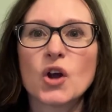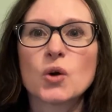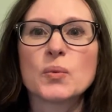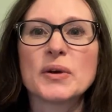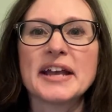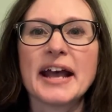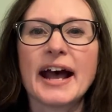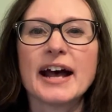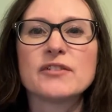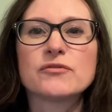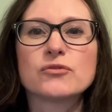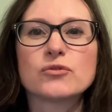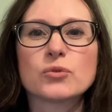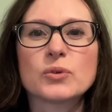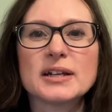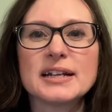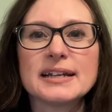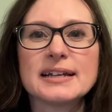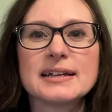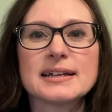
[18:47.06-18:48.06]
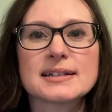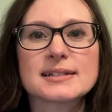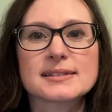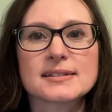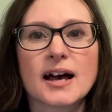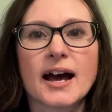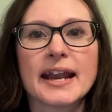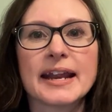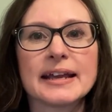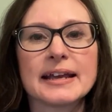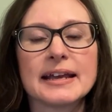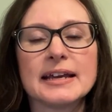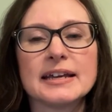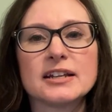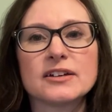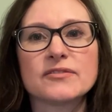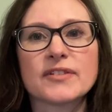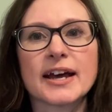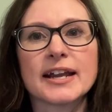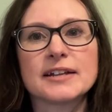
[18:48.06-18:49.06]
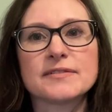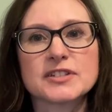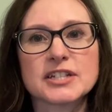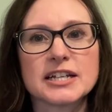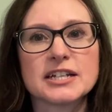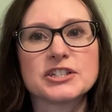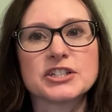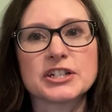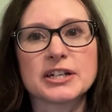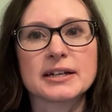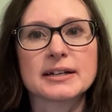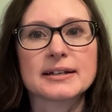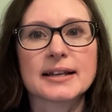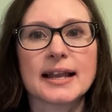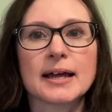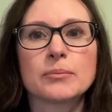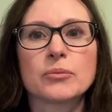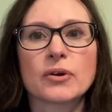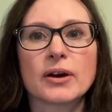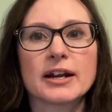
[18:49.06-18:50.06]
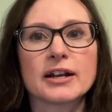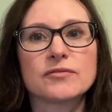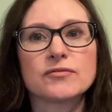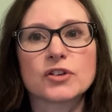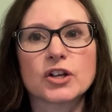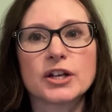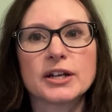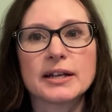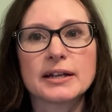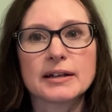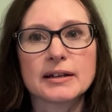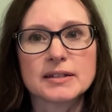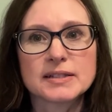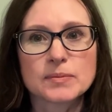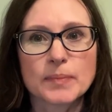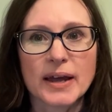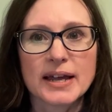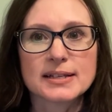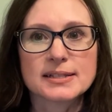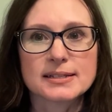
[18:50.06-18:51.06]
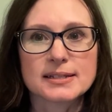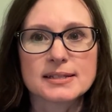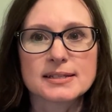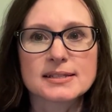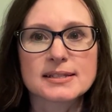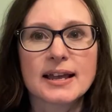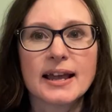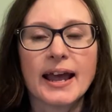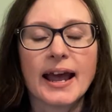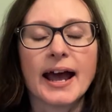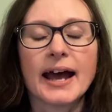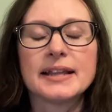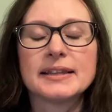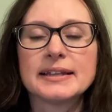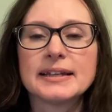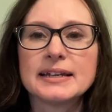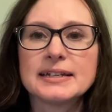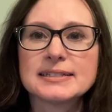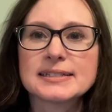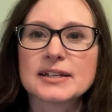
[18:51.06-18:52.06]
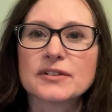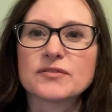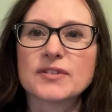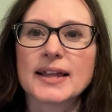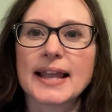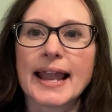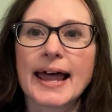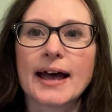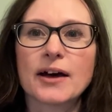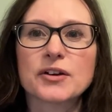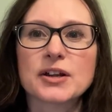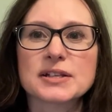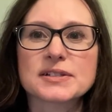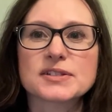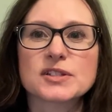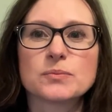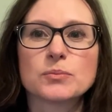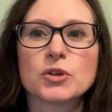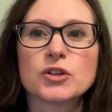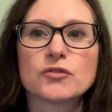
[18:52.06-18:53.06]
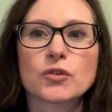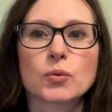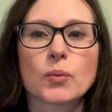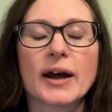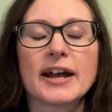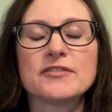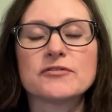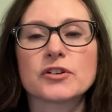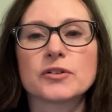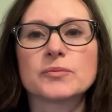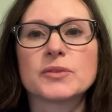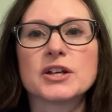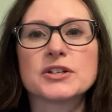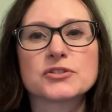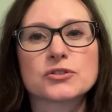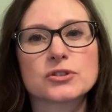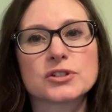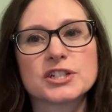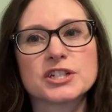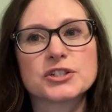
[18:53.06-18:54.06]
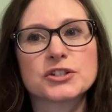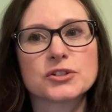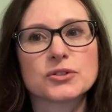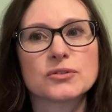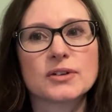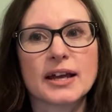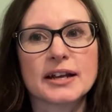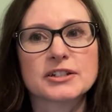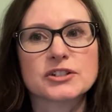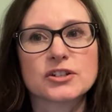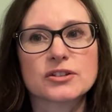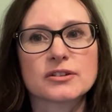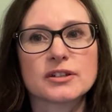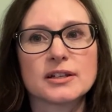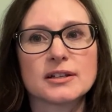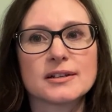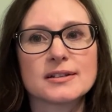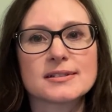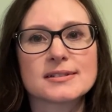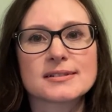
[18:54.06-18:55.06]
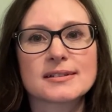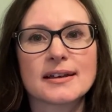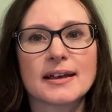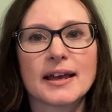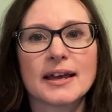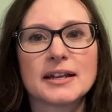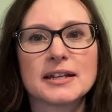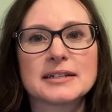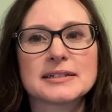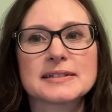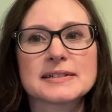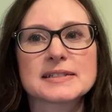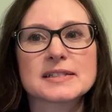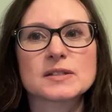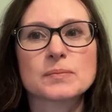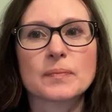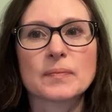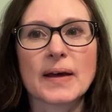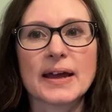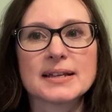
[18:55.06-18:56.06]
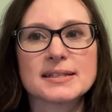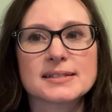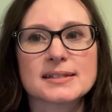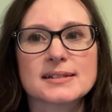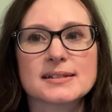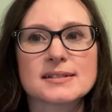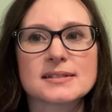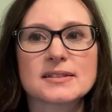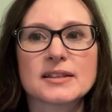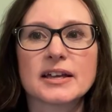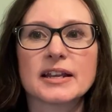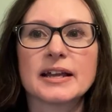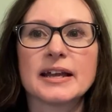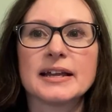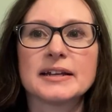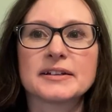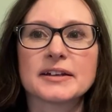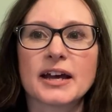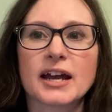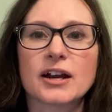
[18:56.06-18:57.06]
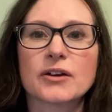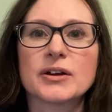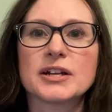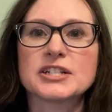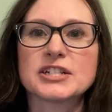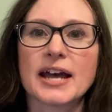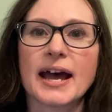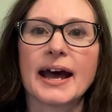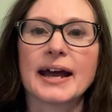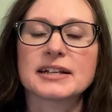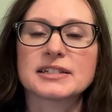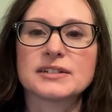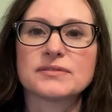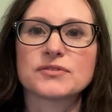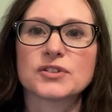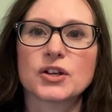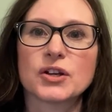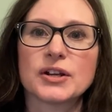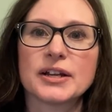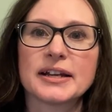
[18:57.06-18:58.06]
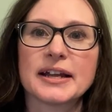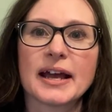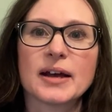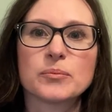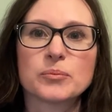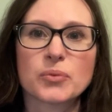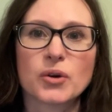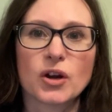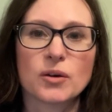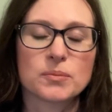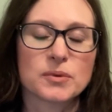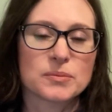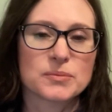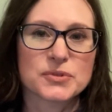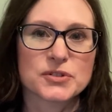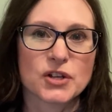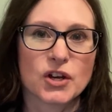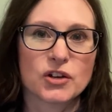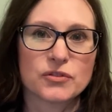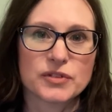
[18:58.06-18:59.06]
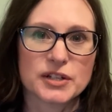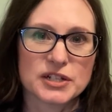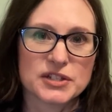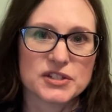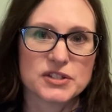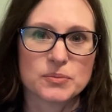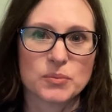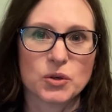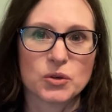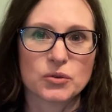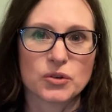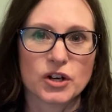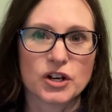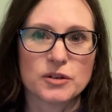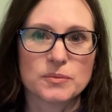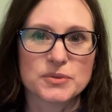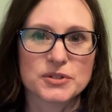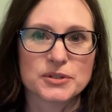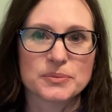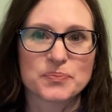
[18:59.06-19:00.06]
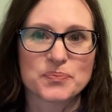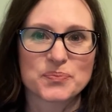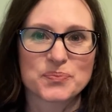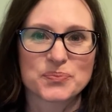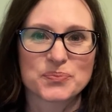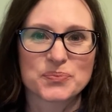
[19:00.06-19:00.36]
We have really exciting, innovative teaching and collaborative learning spaces, and these have allowed us to move away from those traditional lecture theatres and into spaces that encourage active learning and problem solving in small groups.